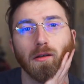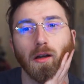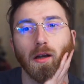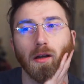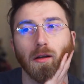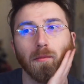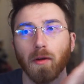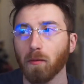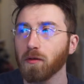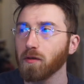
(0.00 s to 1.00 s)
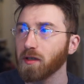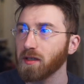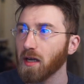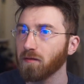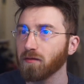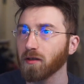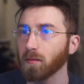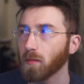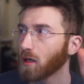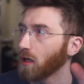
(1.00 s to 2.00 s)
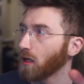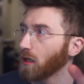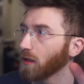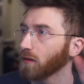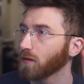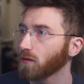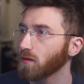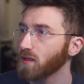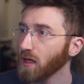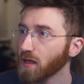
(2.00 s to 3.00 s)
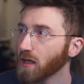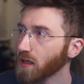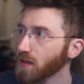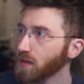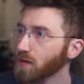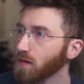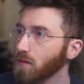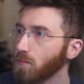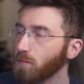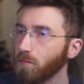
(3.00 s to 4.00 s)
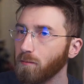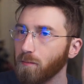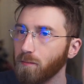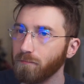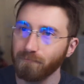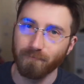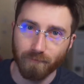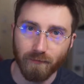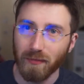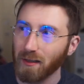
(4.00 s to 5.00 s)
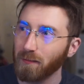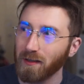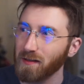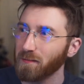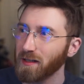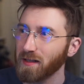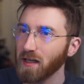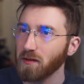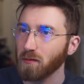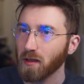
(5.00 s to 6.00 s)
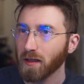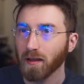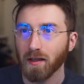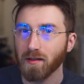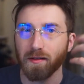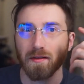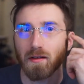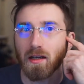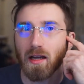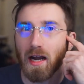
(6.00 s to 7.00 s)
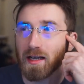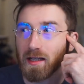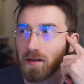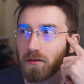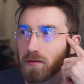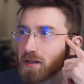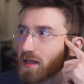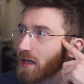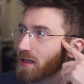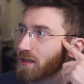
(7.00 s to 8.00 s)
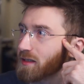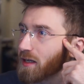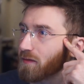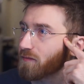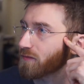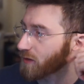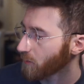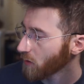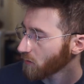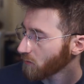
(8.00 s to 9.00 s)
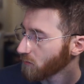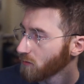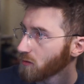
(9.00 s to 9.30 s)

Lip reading: I would do this live stream on Sundays, but because of my schedule, I need to do it today instead of tomorrow.